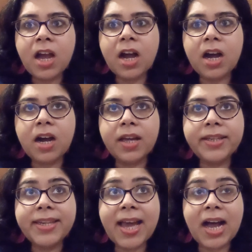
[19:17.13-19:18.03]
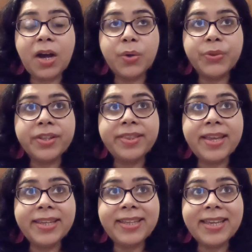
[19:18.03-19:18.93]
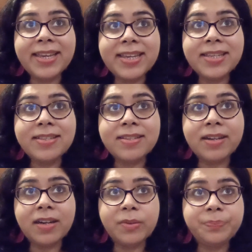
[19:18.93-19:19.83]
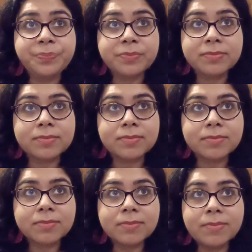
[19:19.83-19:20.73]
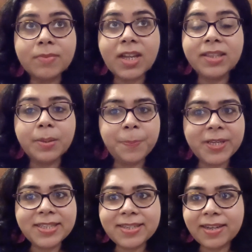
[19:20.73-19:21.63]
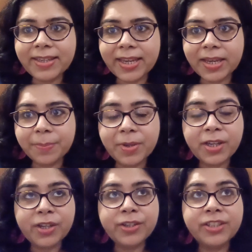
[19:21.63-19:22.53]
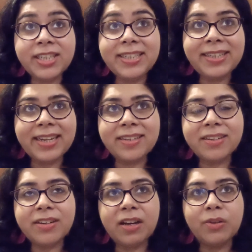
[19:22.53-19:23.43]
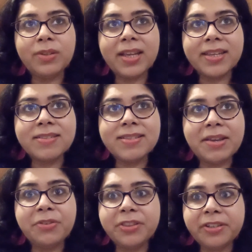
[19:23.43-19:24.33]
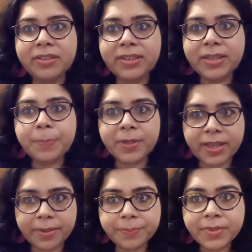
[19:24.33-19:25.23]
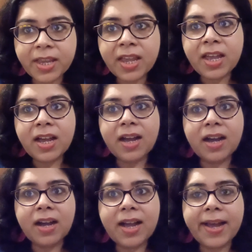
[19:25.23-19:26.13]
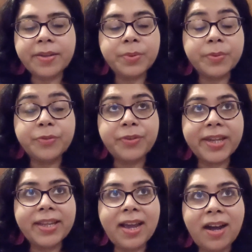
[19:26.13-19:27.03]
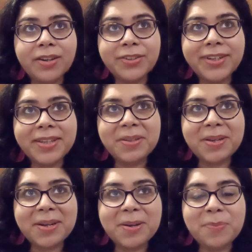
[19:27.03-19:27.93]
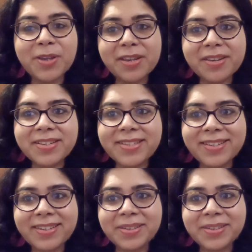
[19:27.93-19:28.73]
Now, the thing is, the pizza came really late, around like 7:30 p.m. And we were very hungry because